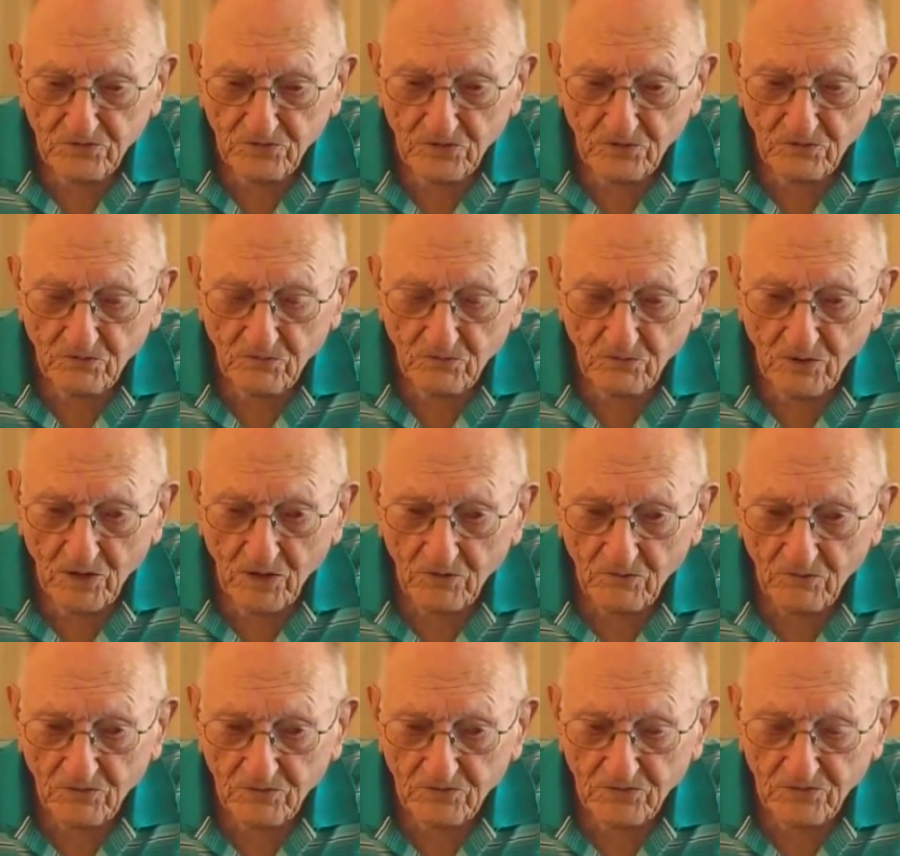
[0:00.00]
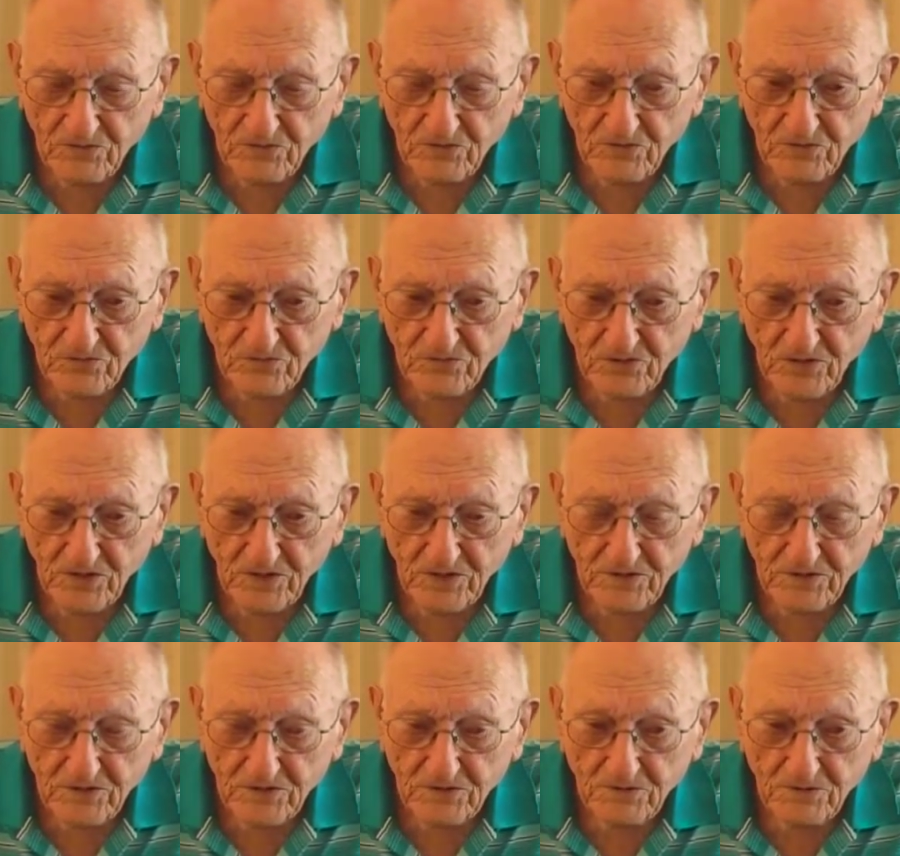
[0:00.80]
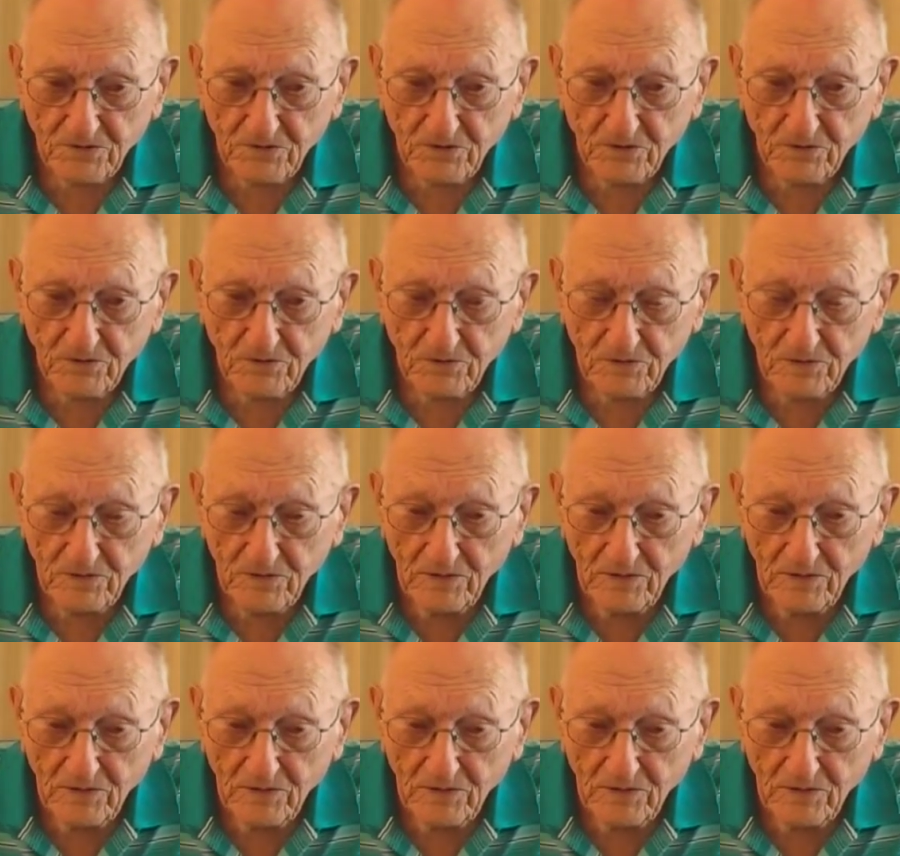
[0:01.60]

and I was still standing there,